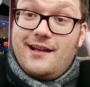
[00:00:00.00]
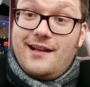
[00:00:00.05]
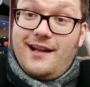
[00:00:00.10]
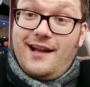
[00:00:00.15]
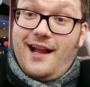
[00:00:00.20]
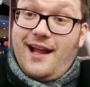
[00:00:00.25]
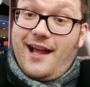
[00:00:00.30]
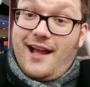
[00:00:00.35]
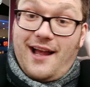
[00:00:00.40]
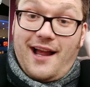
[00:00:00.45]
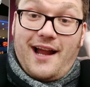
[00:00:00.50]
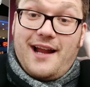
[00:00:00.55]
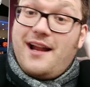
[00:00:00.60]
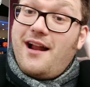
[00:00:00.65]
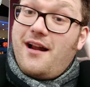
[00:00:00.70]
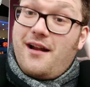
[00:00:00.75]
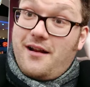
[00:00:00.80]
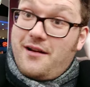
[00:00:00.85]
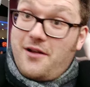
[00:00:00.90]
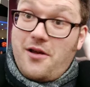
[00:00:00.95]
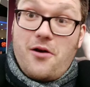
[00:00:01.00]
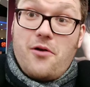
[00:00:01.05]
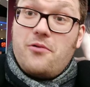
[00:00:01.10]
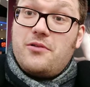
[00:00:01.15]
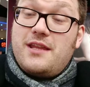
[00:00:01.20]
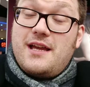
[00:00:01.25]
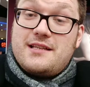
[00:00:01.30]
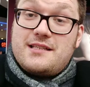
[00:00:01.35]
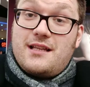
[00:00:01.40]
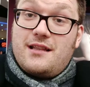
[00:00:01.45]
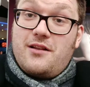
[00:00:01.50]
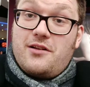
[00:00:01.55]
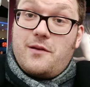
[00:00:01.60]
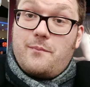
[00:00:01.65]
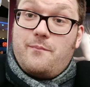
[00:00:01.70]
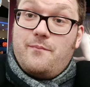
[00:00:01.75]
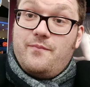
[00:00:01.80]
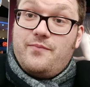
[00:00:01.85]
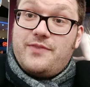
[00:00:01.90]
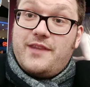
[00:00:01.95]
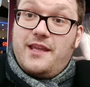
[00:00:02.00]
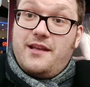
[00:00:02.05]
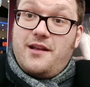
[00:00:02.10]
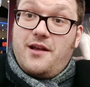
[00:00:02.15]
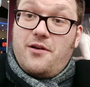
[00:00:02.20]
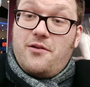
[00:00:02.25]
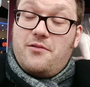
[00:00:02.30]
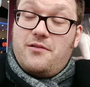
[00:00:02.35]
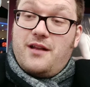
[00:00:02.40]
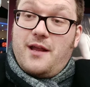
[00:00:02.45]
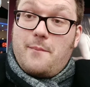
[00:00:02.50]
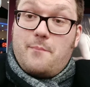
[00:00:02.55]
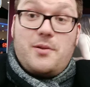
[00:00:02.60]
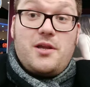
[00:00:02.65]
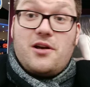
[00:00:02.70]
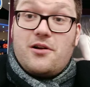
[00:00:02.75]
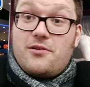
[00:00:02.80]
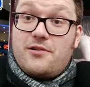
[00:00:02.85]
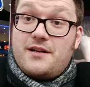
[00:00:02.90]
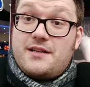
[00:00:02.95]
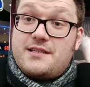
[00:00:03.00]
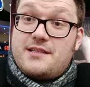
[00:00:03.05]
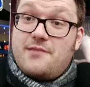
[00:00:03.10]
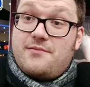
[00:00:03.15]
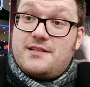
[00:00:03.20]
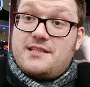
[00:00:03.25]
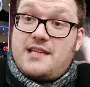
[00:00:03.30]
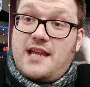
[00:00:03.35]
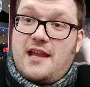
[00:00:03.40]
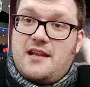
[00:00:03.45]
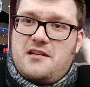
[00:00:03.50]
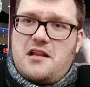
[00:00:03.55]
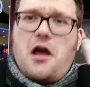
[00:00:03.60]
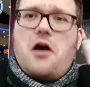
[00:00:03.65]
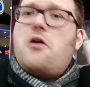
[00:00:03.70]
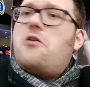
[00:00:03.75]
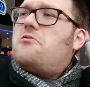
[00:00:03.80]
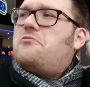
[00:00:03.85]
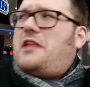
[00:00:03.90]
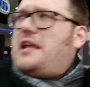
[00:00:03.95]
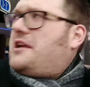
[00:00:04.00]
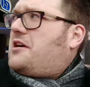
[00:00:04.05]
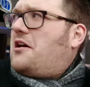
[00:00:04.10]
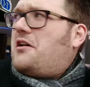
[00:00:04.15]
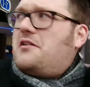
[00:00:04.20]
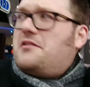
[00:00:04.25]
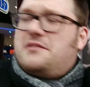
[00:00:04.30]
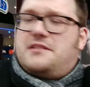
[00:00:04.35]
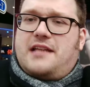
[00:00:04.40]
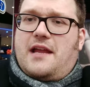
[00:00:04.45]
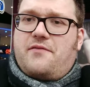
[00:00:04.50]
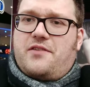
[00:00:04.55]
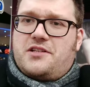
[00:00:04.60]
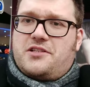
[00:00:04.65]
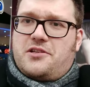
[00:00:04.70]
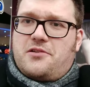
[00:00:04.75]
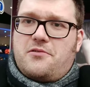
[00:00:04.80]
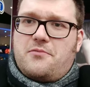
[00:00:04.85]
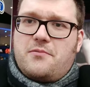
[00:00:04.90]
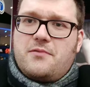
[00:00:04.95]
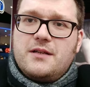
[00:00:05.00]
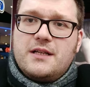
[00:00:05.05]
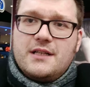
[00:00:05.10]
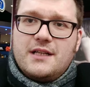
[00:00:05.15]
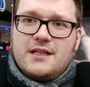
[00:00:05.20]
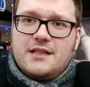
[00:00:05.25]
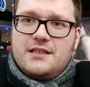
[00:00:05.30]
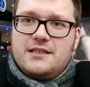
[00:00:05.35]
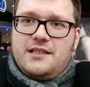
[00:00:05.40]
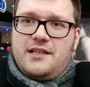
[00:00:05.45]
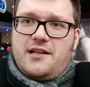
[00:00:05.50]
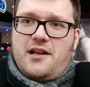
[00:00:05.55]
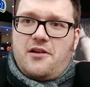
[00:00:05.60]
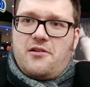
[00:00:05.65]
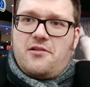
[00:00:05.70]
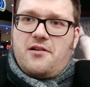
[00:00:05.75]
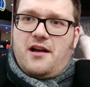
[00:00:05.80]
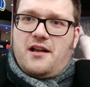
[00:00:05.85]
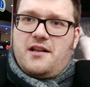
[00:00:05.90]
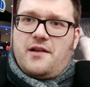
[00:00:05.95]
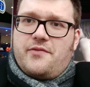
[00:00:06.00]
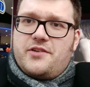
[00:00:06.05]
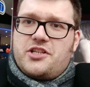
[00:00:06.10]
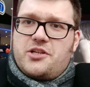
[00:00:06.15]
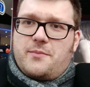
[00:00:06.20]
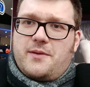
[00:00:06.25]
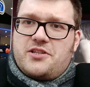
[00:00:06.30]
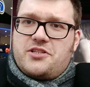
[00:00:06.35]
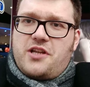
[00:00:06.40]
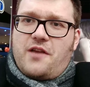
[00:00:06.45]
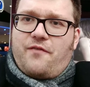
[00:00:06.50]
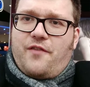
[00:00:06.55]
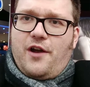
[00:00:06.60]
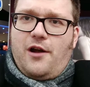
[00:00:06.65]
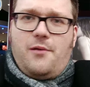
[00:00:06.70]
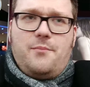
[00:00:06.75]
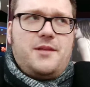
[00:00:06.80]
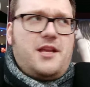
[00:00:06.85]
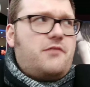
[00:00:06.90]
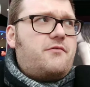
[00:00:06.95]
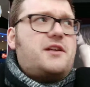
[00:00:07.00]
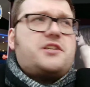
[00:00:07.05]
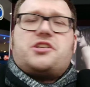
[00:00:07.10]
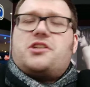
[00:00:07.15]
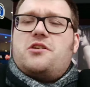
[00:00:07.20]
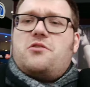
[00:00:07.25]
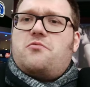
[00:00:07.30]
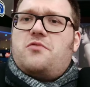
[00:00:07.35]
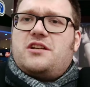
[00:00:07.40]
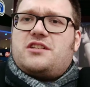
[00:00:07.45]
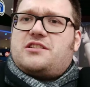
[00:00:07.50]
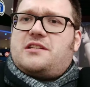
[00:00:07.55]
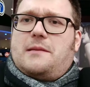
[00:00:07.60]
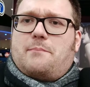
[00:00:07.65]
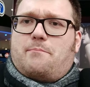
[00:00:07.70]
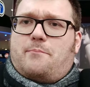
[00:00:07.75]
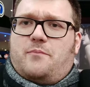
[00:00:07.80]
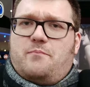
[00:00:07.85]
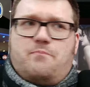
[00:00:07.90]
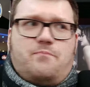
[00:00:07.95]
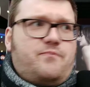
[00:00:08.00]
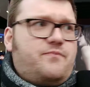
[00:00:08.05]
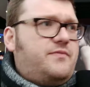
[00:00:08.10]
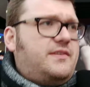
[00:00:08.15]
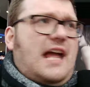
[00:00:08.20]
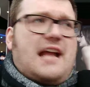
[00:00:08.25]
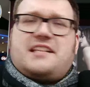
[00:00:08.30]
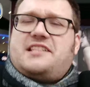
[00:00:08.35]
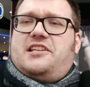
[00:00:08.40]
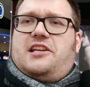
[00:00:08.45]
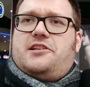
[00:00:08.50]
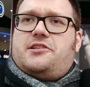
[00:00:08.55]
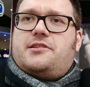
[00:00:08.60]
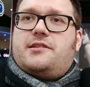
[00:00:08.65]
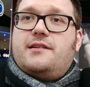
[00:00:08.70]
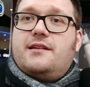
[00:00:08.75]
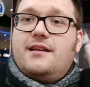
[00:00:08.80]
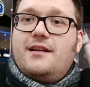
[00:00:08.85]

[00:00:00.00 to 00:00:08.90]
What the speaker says: I don't know, there's a lot of, like purists that would say, no, they can't ever do, another Jumanji film. The original was, that's it.